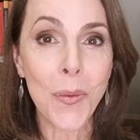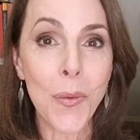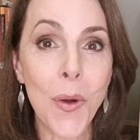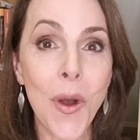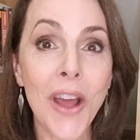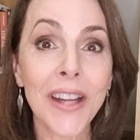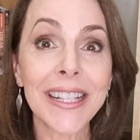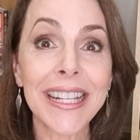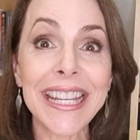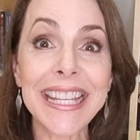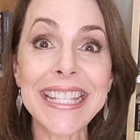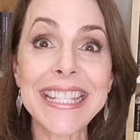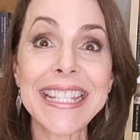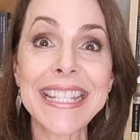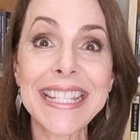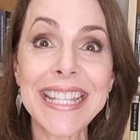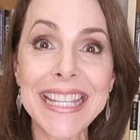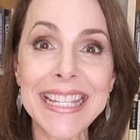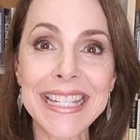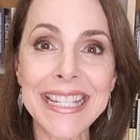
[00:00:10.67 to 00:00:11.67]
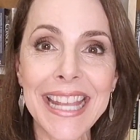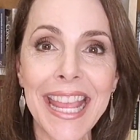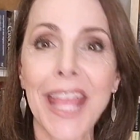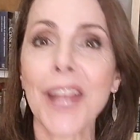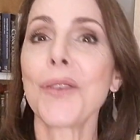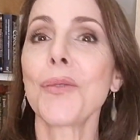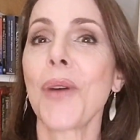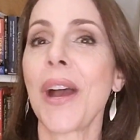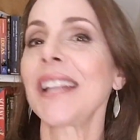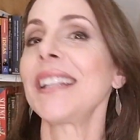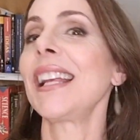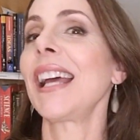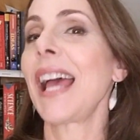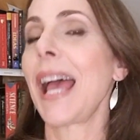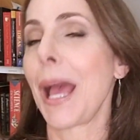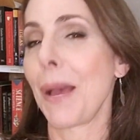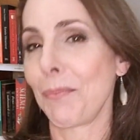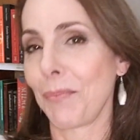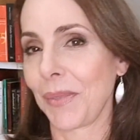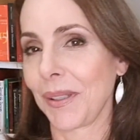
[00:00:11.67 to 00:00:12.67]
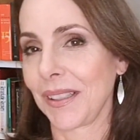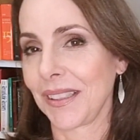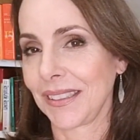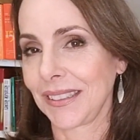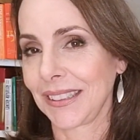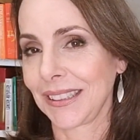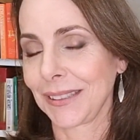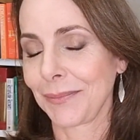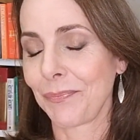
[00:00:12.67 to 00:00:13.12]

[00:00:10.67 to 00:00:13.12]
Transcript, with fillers: What is it and why that happens?